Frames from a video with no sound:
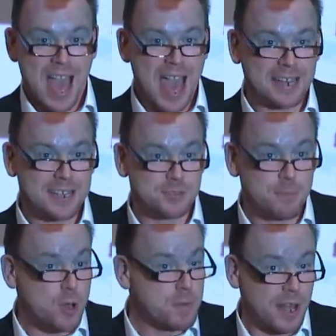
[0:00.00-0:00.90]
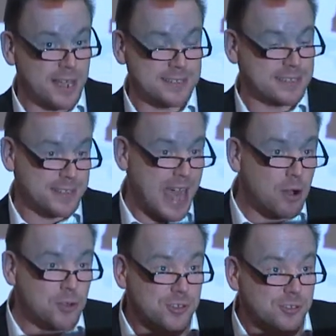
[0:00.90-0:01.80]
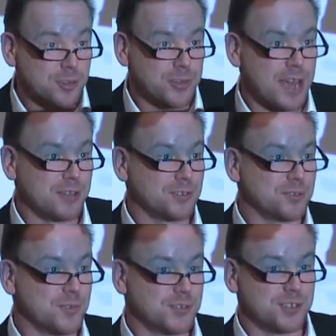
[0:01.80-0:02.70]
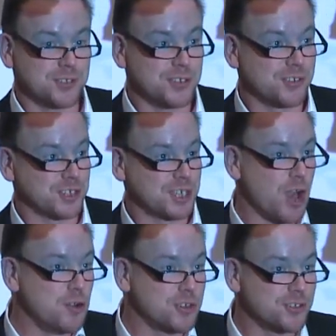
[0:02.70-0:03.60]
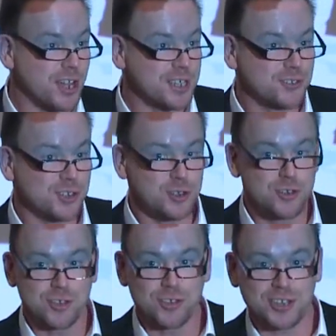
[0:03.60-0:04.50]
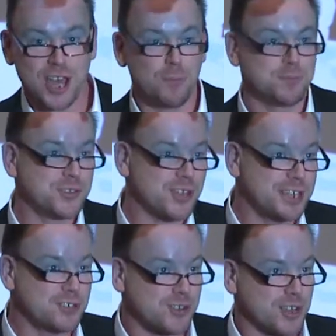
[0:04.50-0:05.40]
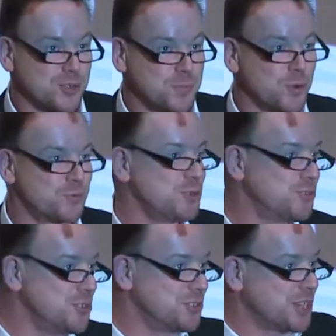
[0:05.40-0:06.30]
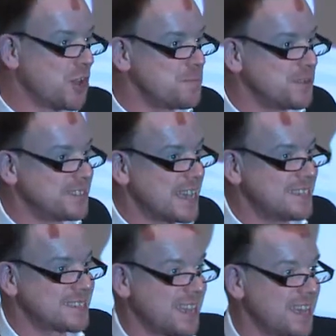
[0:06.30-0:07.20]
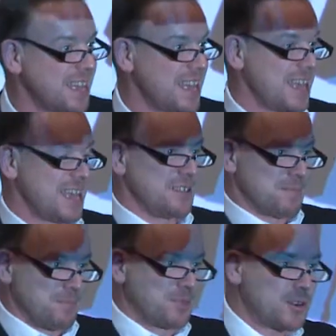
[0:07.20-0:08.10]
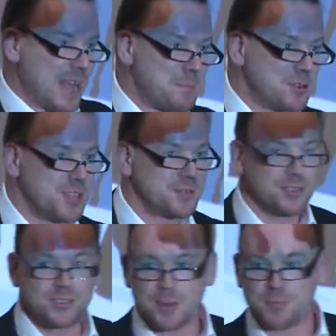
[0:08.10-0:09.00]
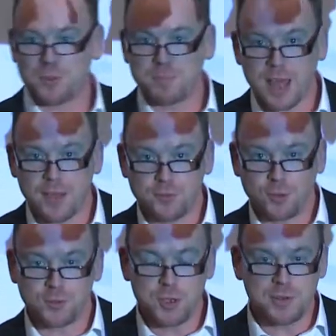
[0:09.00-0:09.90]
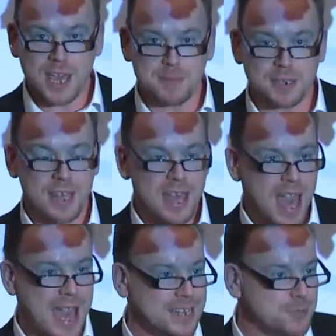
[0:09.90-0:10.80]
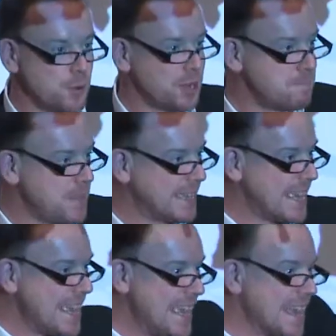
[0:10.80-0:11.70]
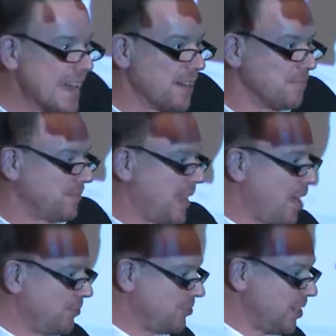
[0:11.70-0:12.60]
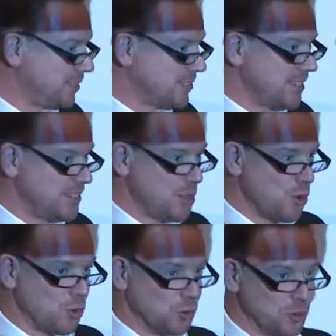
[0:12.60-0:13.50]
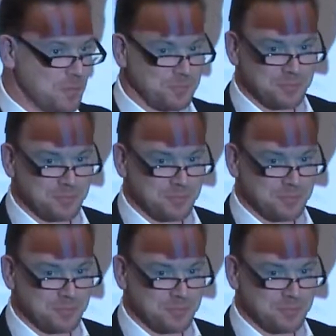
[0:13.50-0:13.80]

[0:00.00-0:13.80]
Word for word: and has mobilized thousands and thousands of citizens to co design solutions to help design transport routes using open data, collaborative consumption platforms, you name it. And he's put a big ear outside the city hall